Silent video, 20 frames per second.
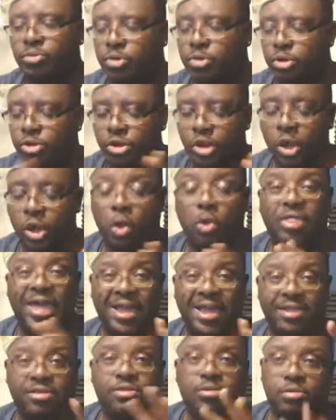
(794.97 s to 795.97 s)
So
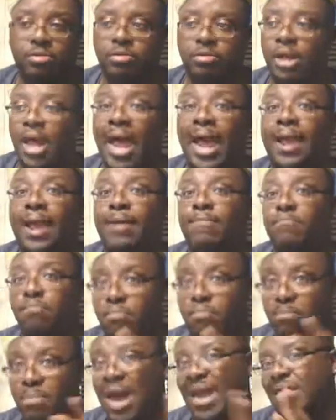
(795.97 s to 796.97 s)
I
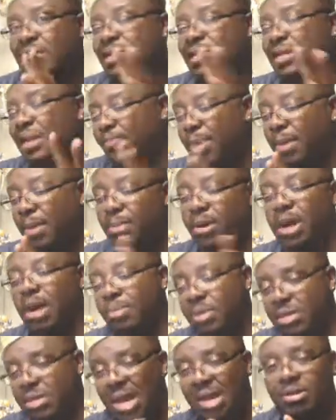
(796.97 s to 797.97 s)
might slip up a
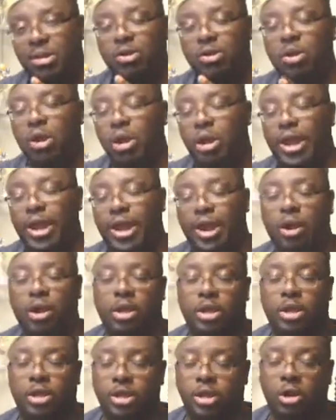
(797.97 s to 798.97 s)
couple times and call
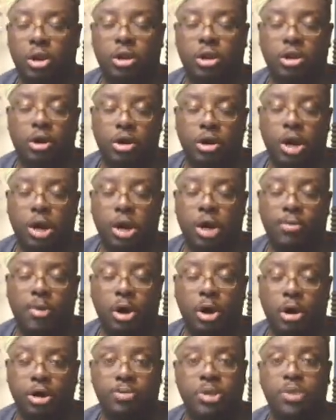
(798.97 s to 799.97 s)
her
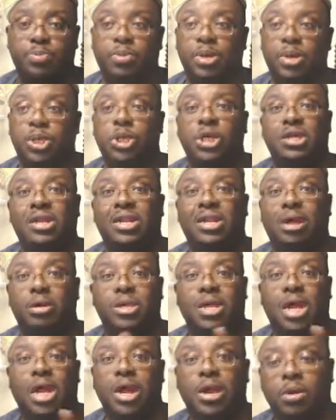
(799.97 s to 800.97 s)
Artemis, but she is now
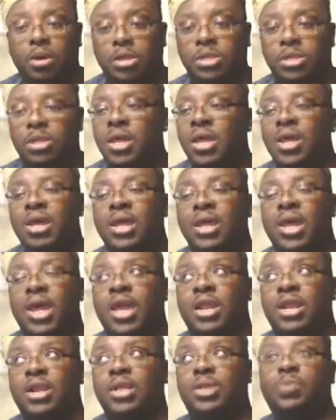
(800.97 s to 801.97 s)
Tigress.
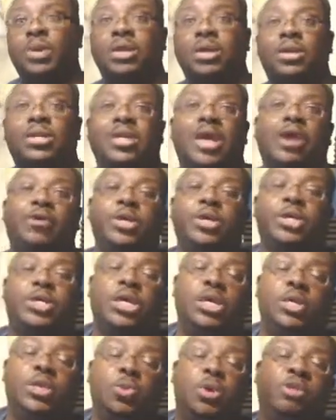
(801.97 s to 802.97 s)
And speaking of Tigress,
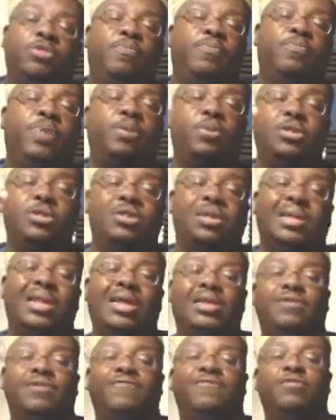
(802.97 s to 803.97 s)
she's one of the people
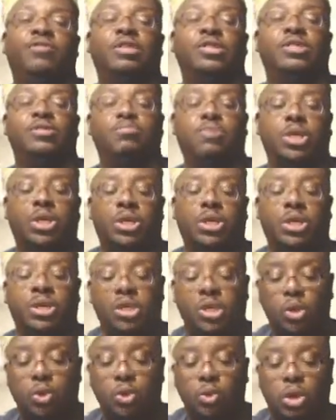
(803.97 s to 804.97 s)
selected for this
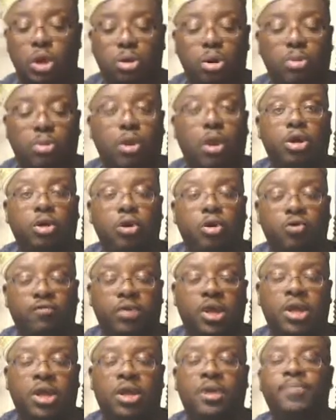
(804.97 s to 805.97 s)
mission to go to
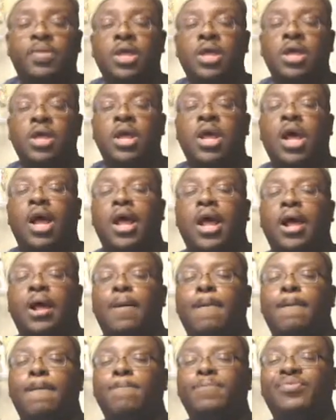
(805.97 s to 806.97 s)
Markovia.
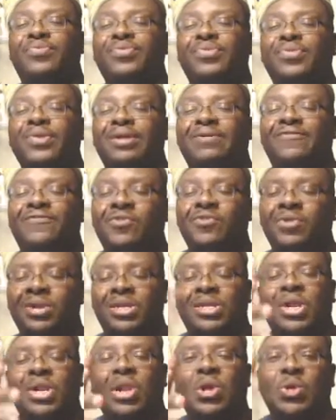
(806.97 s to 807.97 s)
Full
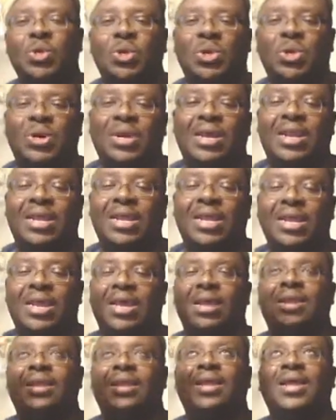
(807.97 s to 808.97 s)
disclosure, and
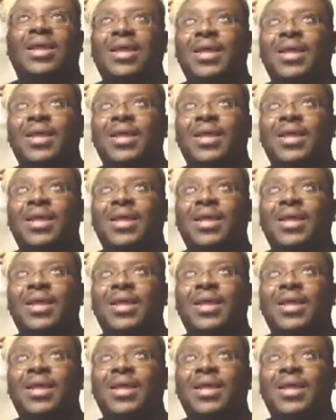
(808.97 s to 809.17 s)
again,